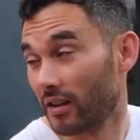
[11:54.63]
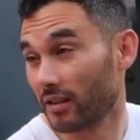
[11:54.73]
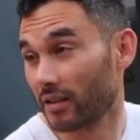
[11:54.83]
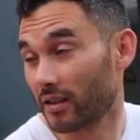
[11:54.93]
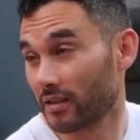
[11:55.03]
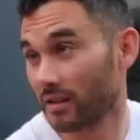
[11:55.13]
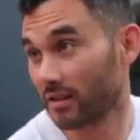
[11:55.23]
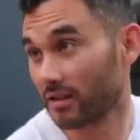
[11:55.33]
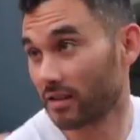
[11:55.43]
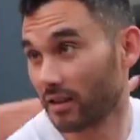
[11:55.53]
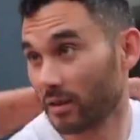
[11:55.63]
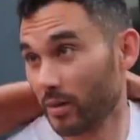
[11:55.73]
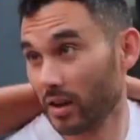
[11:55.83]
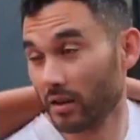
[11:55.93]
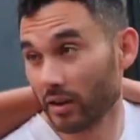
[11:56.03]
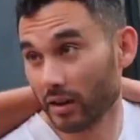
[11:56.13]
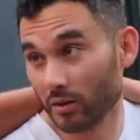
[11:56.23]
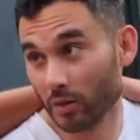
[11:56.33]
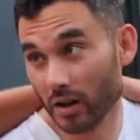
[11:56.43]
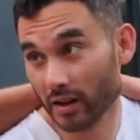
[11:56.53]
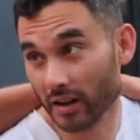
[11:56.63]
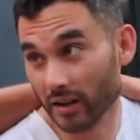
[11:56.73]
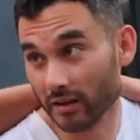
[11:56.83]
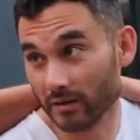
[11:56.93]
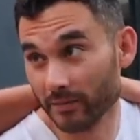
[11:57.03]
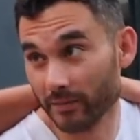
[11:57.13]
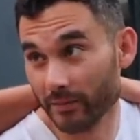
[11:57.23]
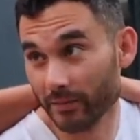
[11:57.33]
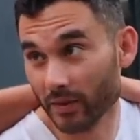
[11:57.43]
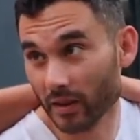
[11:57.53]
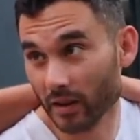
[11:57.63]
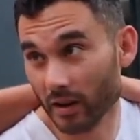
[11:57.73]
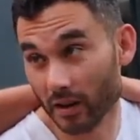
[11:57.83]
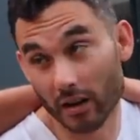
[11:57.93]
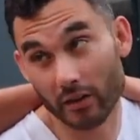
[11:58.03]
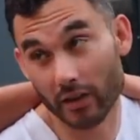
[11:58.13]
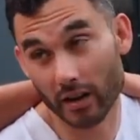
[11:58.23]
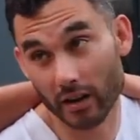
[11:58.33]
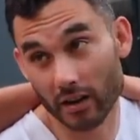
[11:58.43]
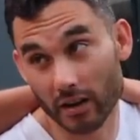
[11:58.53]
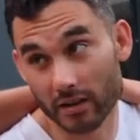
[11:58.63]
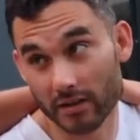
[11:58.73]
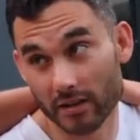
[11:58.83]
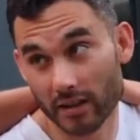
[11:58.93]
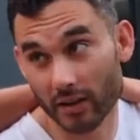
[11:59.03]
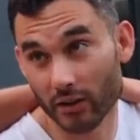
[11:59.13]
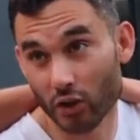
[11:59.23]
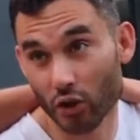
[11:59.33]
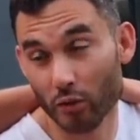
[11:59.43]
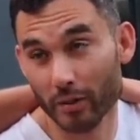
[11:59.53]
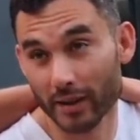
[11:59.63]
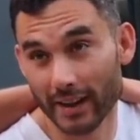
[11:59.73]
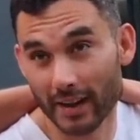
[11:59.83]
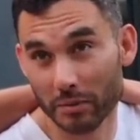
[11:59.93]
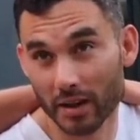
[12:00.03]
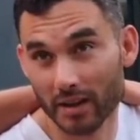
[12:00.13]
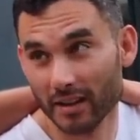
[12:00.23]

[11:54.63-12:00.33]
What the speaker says: doesn't necessarily mean you've had a good workout. I listened to that on the Human Lab.